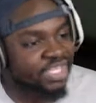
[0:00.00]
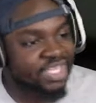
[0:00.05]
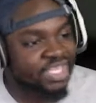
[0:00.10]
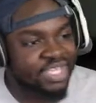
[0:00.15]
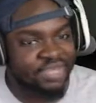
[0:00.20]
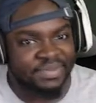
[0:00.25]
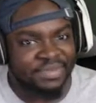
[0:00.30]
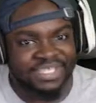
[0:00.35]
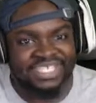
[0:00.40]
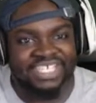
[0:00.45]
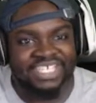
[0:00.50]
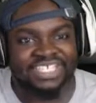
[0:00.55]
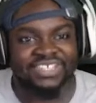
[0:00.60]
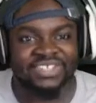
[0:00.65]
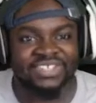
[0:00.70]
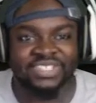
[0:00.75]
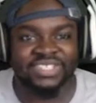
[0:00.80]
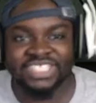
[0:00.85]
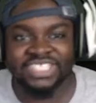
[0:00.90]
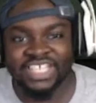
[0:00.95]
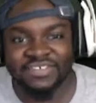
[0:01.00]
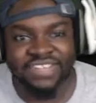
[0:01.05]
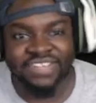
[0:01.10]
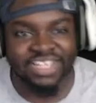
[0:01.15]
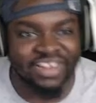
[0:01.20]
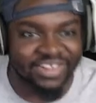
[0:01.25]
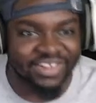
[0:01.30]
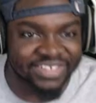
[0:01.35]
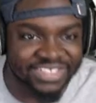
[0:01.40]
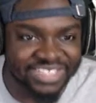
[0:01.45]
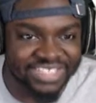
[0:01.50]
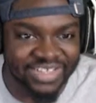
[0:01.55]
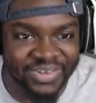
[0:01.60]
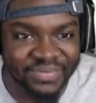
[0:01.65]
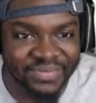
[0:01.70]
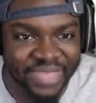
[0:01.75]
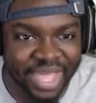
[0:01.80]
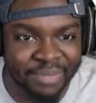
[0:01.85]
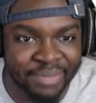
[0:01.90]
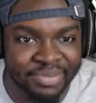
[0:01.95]
But six hundred seventy dollars though,
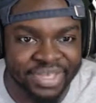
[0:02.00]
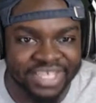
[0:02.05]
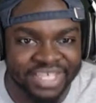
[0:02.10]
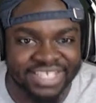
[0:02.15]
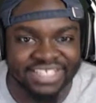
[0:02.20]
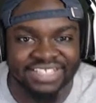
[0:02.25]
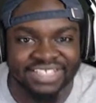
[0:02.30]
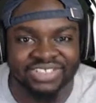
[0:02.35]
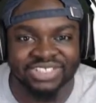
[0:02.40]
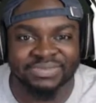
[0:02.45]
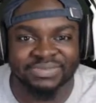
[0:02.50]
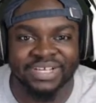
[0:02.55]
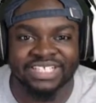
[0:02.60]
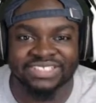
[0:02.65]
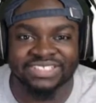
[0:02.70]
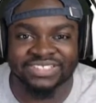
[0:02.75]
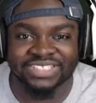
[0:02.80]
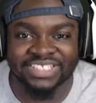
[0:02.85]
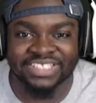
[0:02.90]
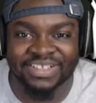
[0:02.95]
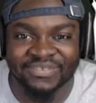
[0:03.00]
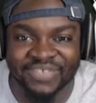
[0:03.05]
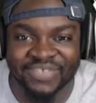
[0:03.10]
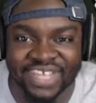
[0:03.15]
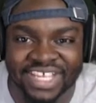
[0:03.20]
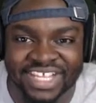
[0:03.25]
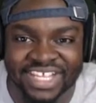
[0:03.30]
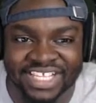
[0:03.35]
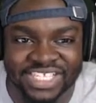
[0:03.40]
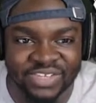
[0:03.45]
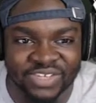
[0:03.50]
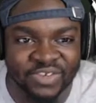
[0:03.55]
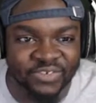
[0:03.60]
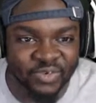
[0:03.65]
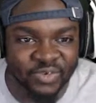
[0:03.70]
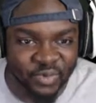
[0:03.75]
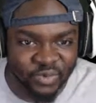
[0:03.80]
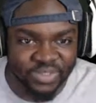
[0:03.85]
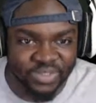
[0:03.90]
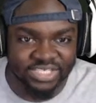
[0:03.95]
I paid those bastards in advance, so of
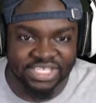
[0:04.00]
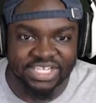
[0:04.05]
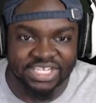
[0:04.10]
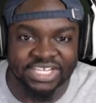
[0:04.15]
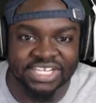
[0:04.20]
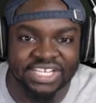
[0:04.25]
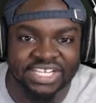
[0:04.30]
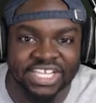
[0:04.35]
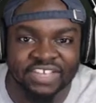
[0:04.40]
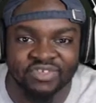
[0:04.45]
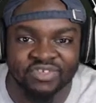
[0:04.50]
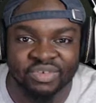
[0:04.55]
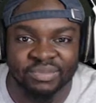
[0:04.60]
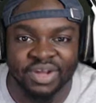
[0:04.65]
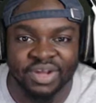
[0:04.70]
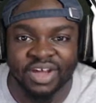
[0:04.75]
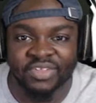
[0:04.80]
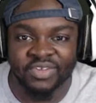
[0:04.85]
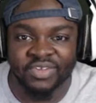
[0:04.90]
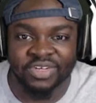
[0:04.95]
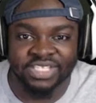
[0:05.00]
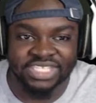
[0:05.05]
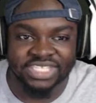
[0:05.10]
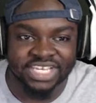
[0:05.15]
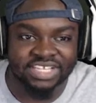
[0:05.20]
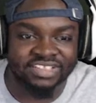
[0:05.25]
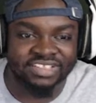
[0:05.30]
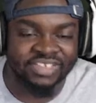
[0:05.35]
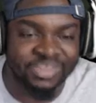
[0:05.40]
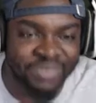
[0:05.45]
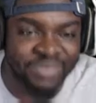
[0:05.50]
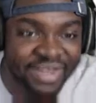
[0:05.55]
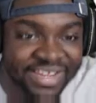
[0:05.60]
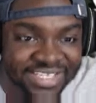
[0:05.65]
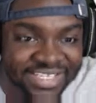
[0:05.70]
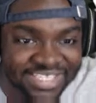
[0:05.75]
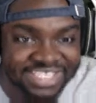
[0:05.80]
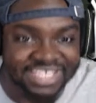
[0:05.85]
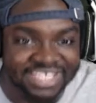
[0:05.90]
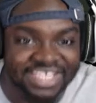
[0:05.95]
course they didn't even bother to take those
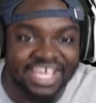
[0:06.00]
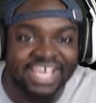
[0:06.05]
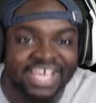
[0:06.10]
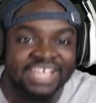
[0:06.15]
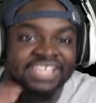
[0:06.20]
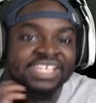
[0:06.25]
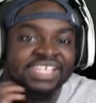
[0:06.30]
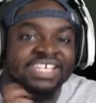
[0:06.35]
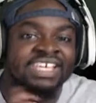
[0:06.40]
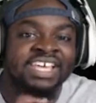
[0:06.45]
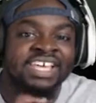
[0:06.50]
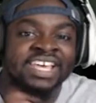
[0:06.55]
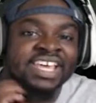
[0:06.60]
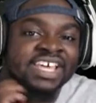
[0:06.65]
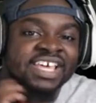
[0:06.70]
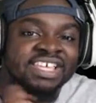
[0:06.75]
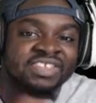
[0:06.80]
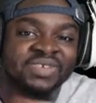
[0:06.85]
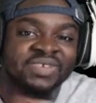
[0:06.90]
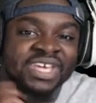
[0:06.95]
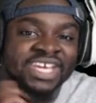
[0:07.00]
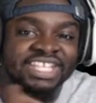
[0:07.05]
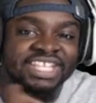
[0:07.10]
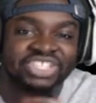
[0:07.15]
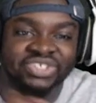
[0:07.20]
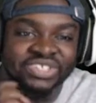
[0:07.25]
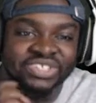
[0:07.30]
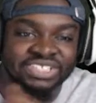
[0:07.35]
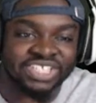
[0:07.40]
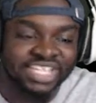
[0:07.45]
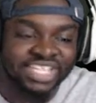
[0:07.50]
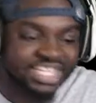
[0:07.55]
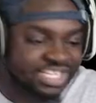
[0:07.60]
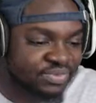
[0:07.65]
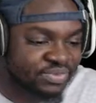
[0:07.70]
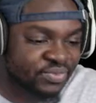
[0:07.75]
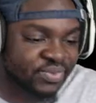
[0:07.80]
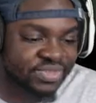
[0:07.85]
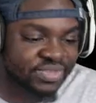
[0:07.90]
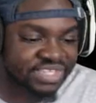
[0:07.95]
boxes to the attic. You can't trust
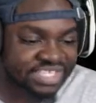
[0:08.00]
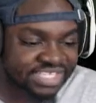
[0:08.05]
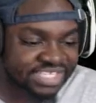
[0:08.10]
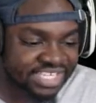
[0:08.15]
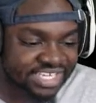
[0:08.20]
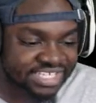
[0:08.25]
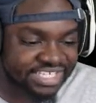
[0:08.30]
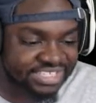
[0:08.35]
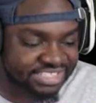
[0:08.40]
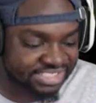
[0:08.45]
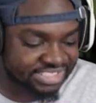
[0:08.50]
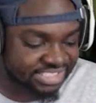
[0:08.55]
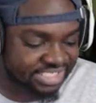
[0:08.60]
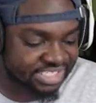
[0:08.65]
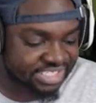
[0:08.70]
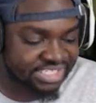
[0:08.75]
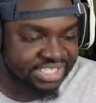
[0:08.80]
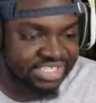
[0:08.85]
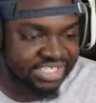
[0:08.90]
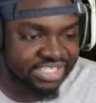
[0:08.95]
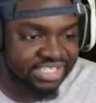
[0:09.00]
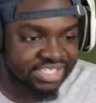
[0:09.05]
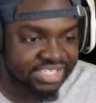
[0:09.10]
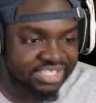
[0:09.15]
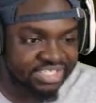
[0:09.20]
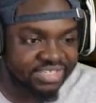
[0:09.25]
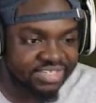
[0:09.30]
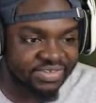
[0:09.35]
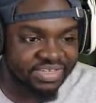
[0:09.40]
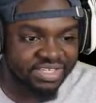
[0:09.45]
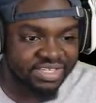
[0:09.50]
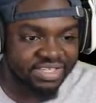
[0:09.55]
anyone these days. Okay.